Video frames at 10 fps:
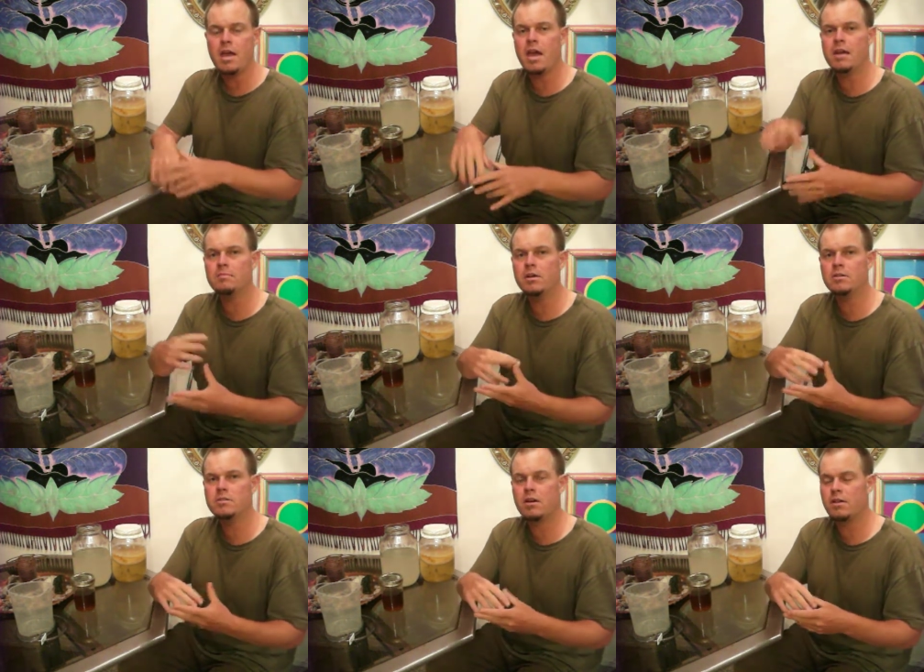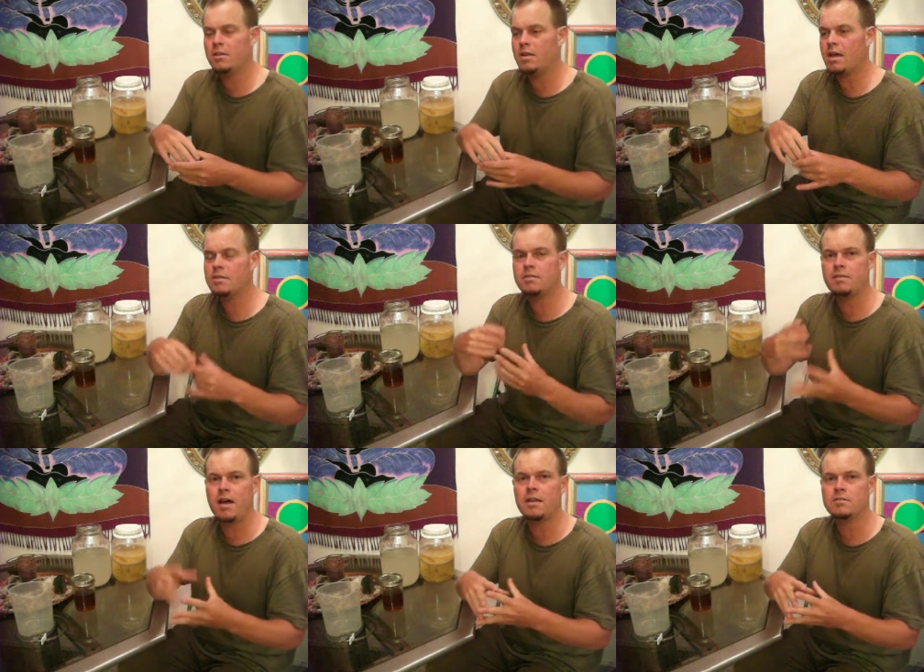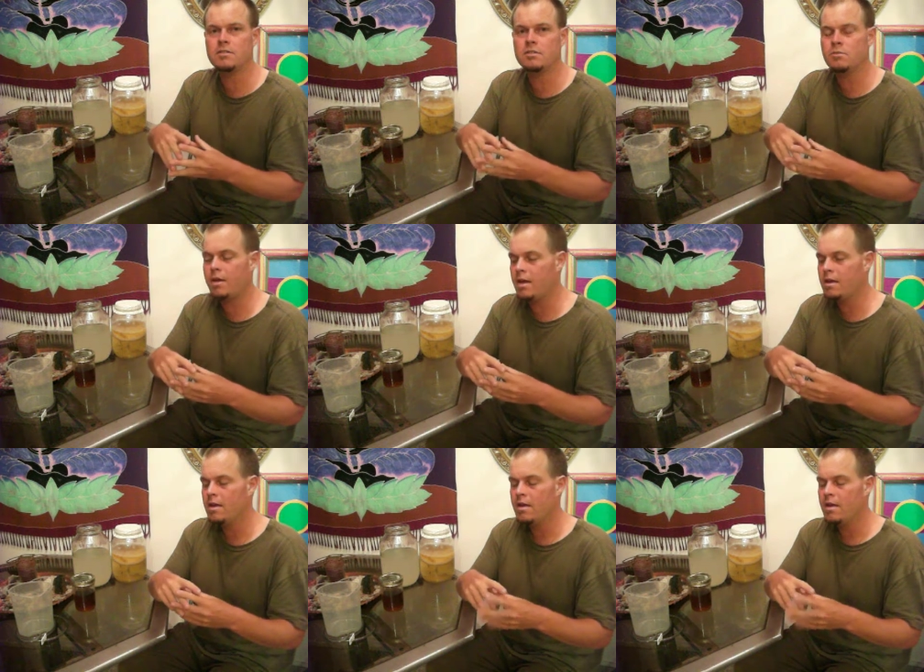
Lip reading: enemas are the next fastest way